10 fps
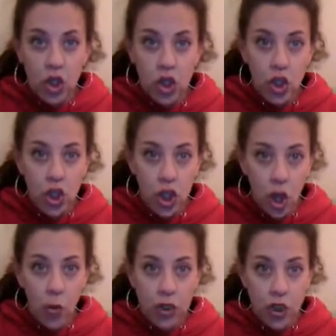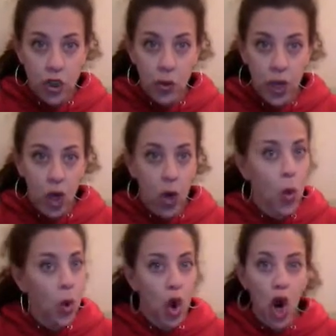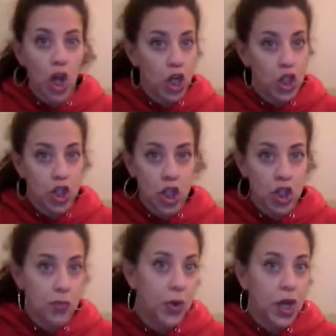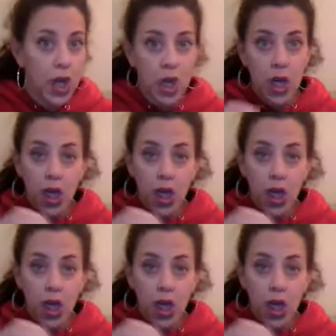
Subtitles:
Do you know what you're doing, or are you just putting